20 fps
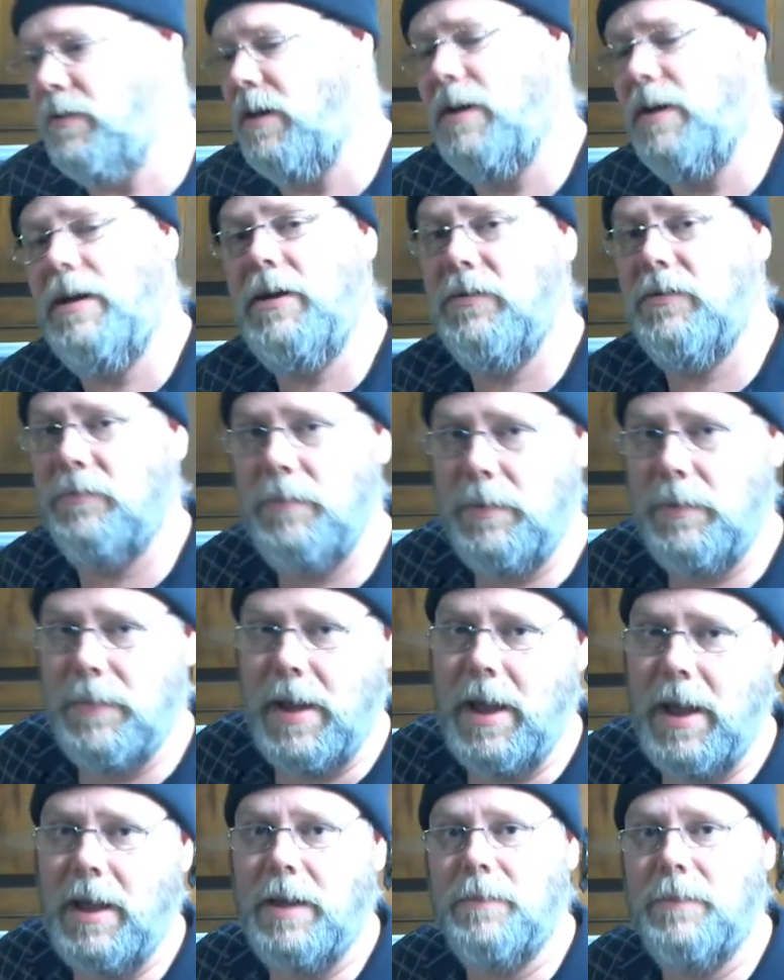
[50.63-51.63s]
Not that it would be
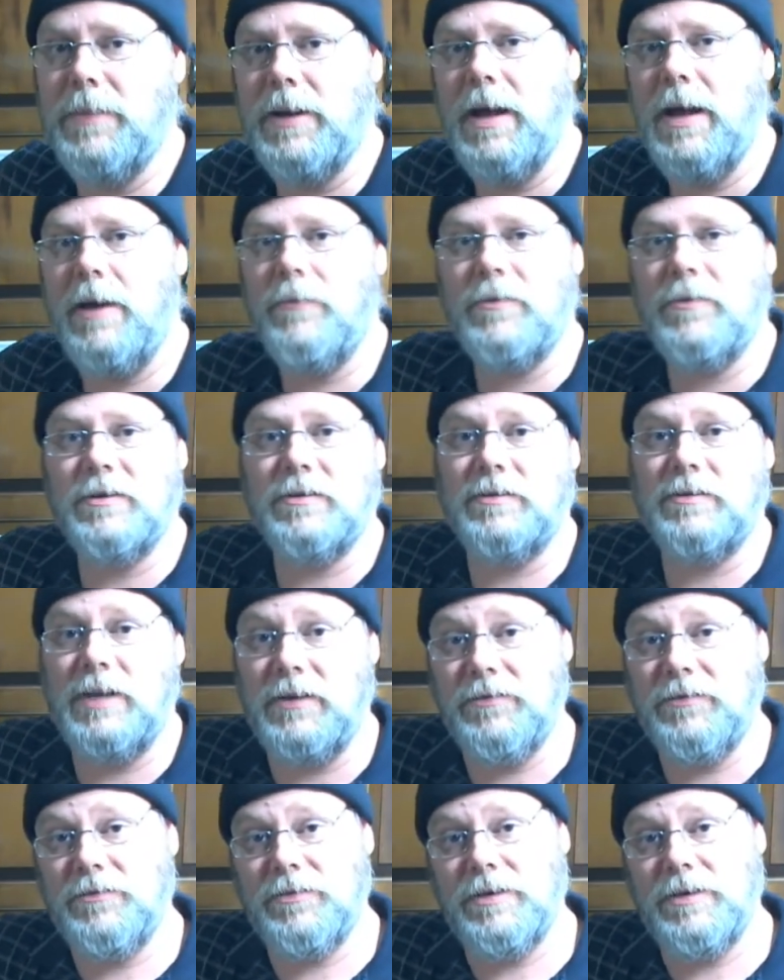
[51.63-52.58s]
bad, but I wanted to stay with